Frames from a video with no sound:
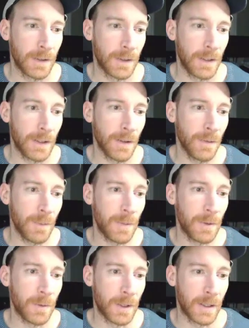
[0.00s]
here, maybe
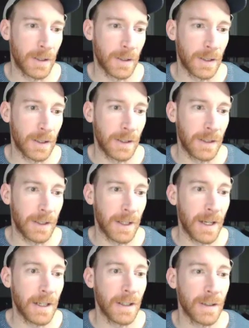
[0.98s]
you want to
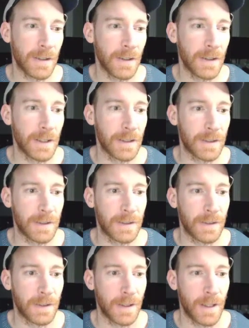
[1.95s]
contain it to
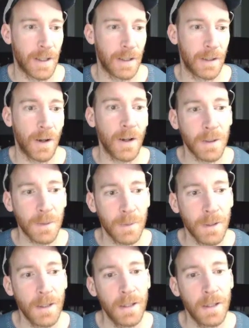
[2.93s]
this column,